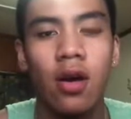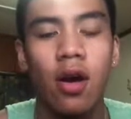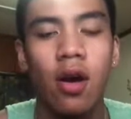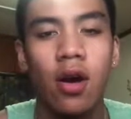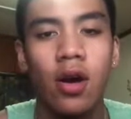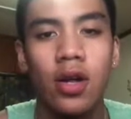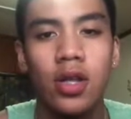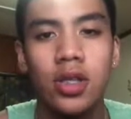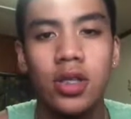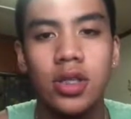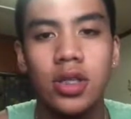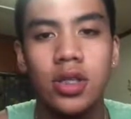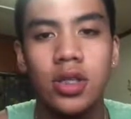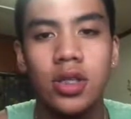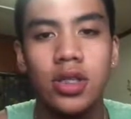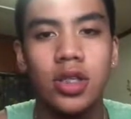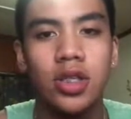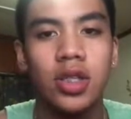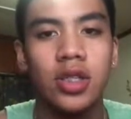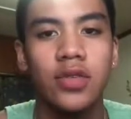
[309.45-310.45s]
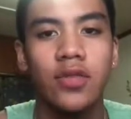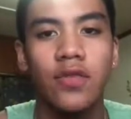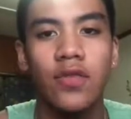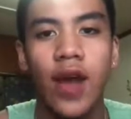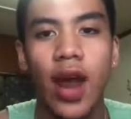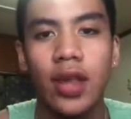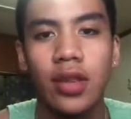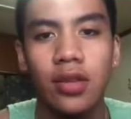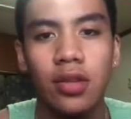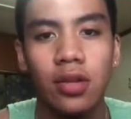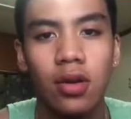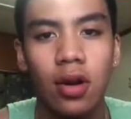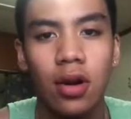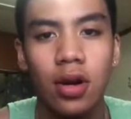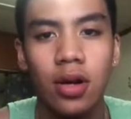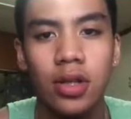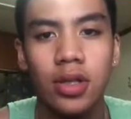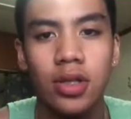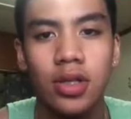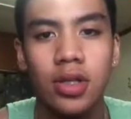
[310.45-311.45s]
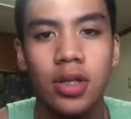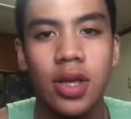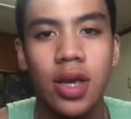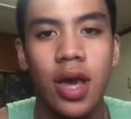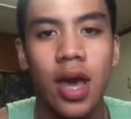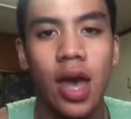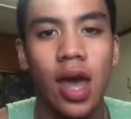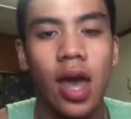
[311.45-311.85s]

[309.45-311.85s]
arts such as fractal arts,